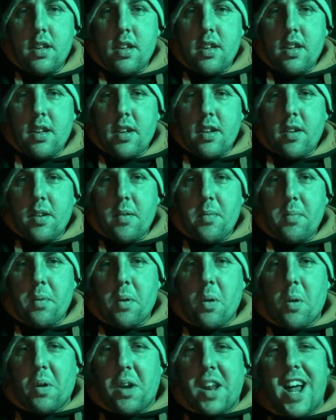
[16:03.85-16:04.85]
Paul,
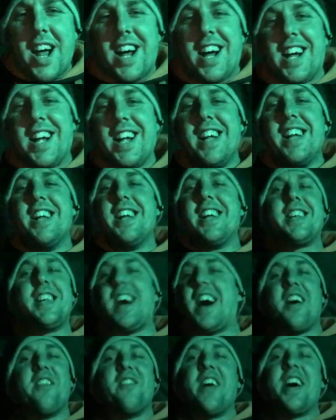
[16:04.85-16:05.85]
nah, mate,
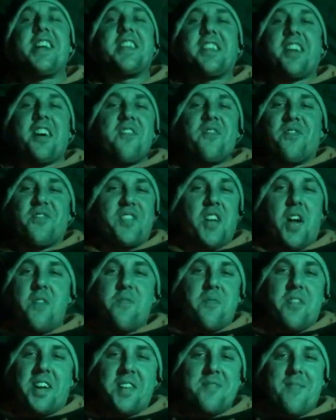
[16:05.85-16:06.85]
don't bring a
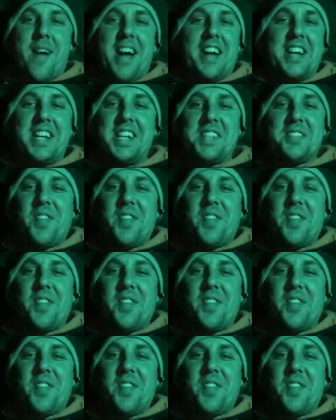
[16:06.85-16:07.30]
Mackey's with you.